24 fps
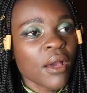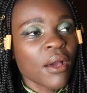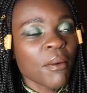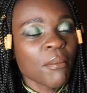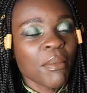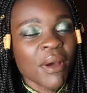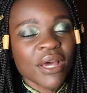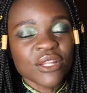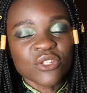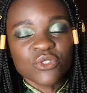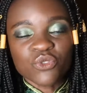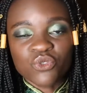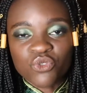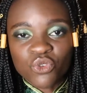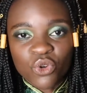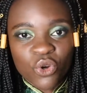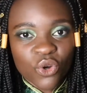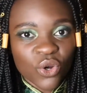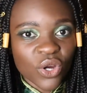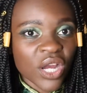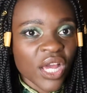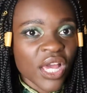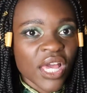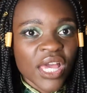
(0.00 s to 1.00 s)
part
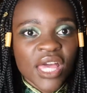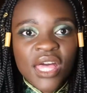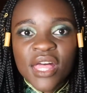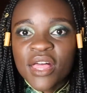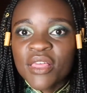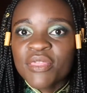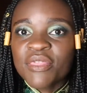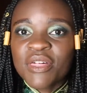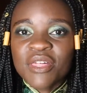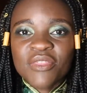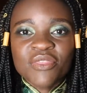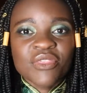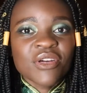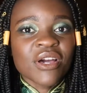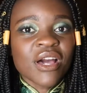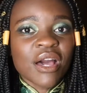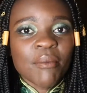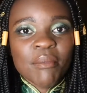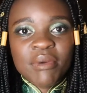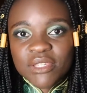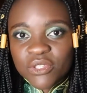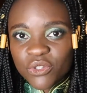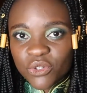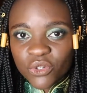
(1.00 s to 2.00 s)
wrong, then the
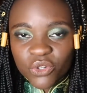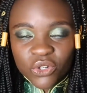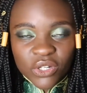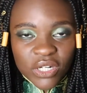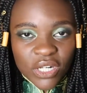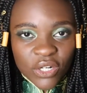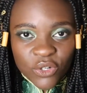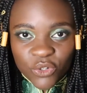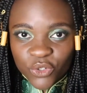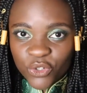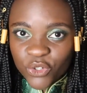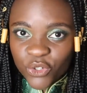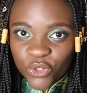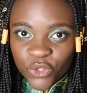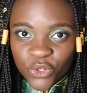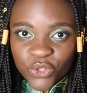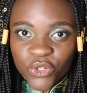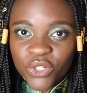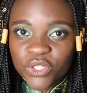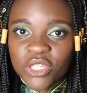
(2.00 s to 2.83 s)
garments are not gonna look good,